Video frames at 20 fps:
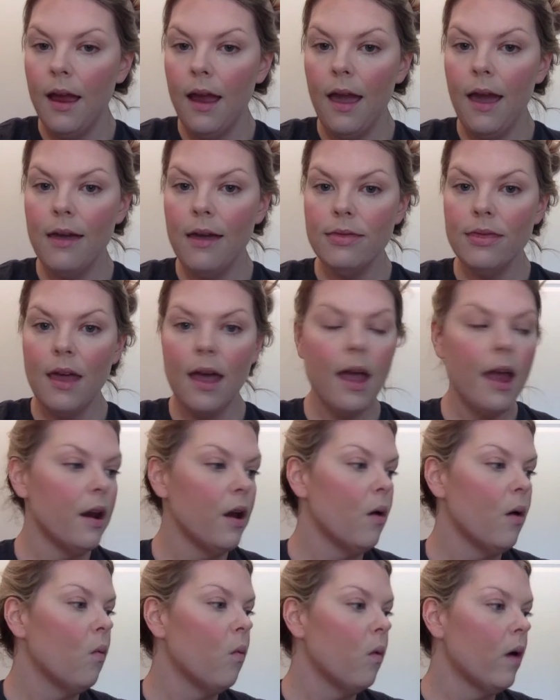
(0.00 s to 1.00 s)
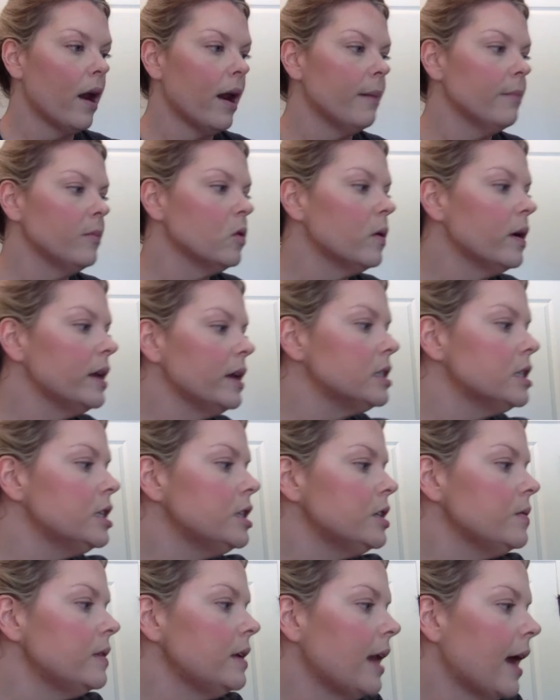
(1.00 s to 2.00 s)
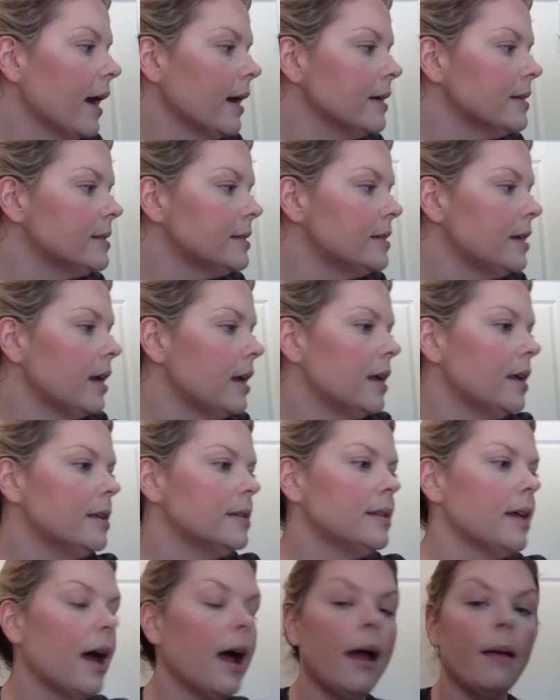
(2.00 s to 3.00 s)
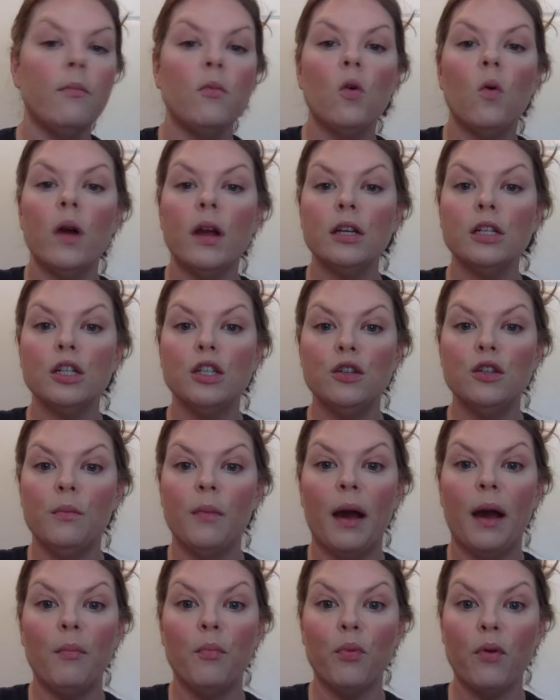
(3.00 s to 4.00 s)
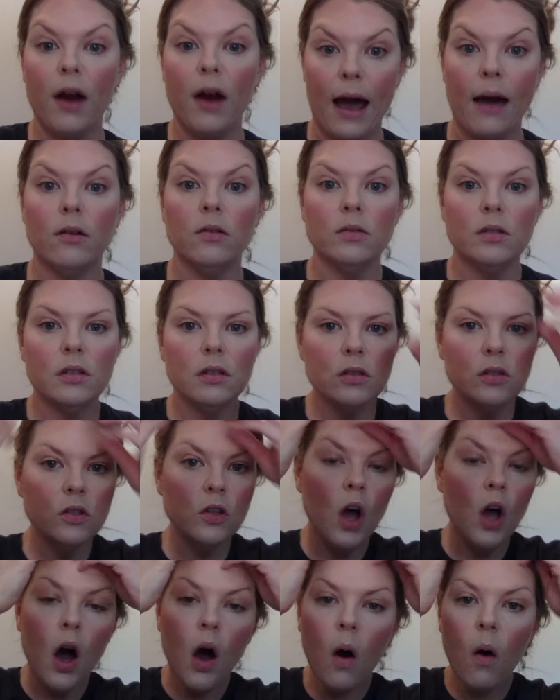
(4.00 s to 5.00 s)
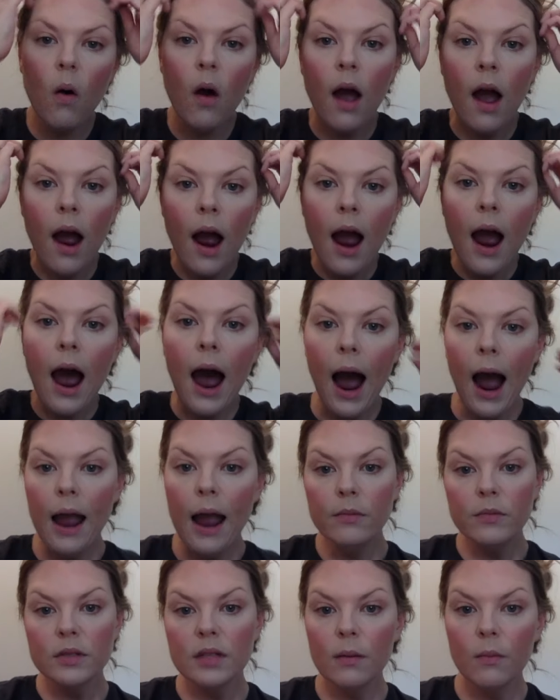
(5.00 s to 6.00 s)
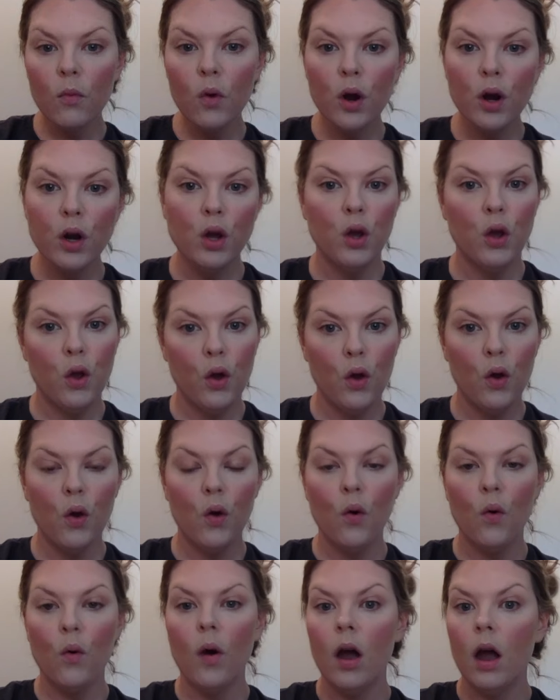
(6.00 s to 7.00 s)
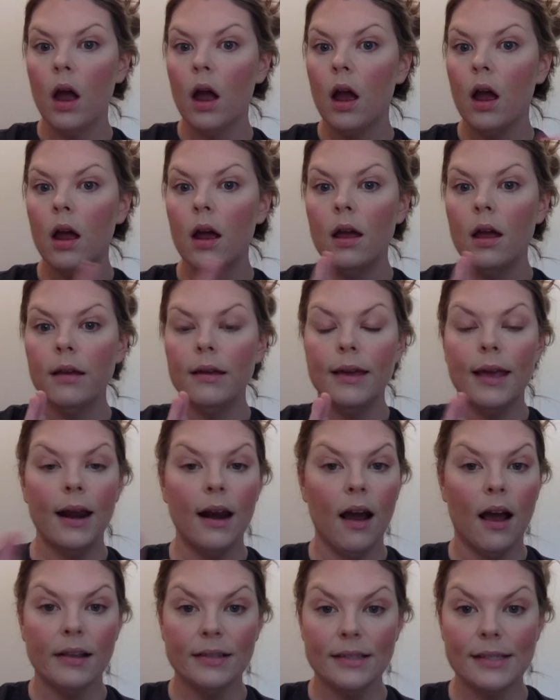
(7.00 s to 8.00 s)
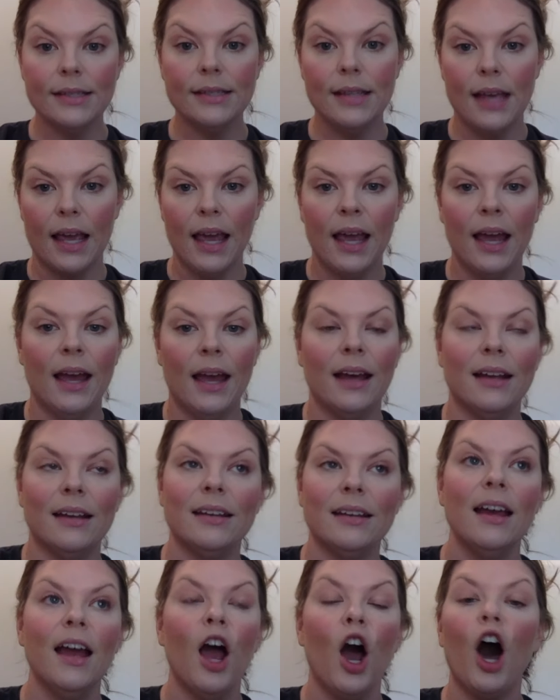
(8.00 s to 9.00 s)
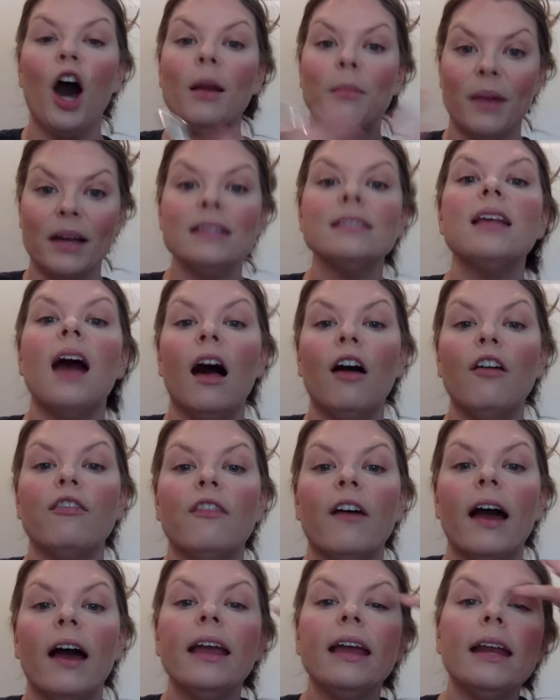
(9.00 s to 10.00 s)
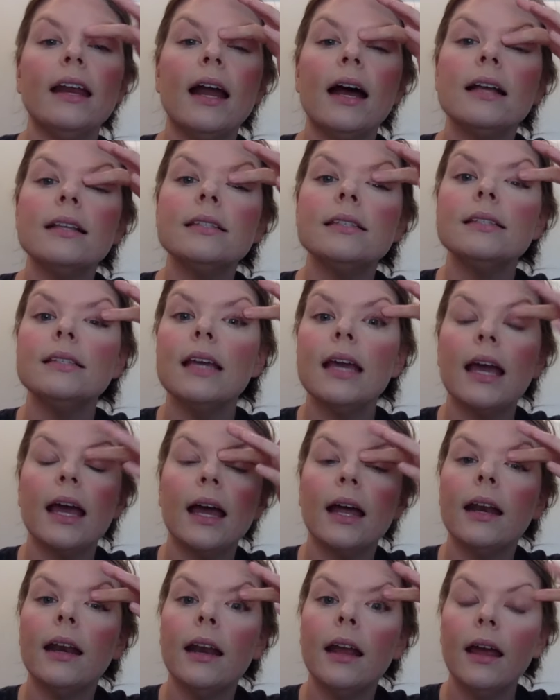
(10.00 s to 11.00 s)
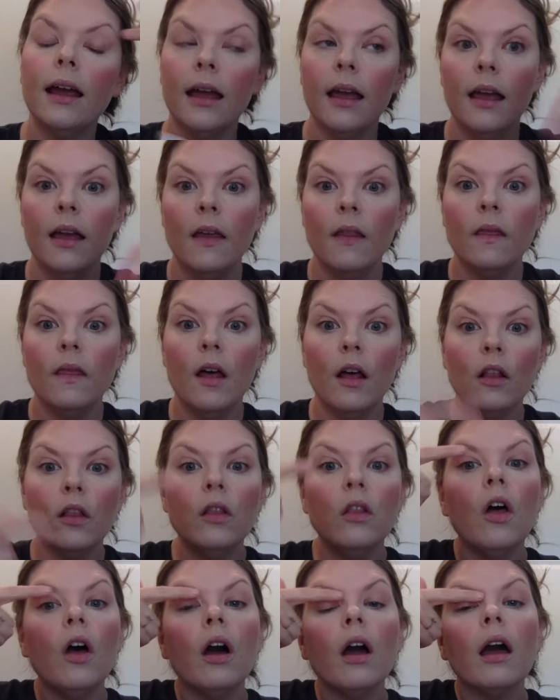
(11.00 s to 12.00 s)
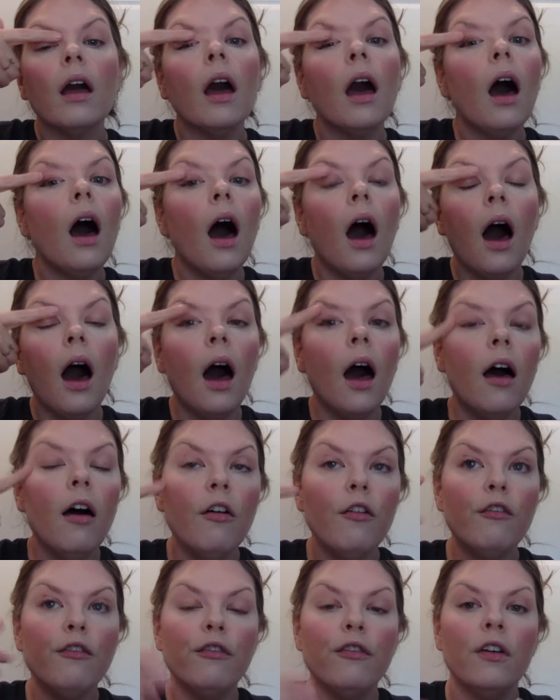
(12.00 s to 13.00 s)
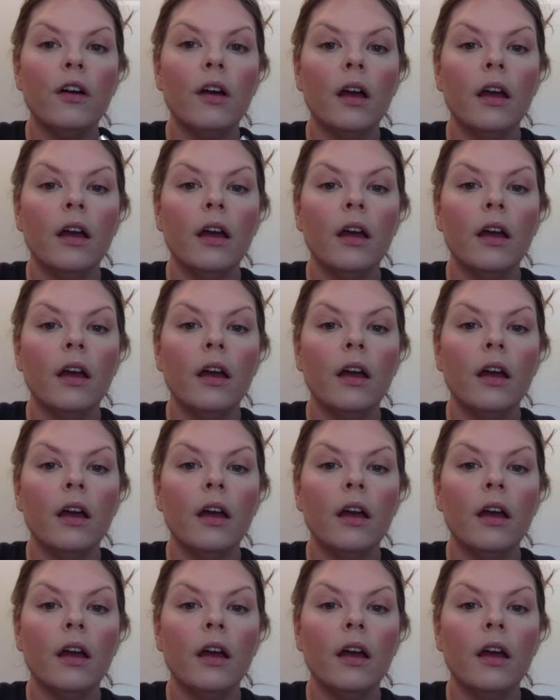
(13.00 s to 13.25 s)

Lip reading: And then what I'm going to do next is I'm going to do my brows. So I am someone who cannot stand on myself. I cannot stand the look of,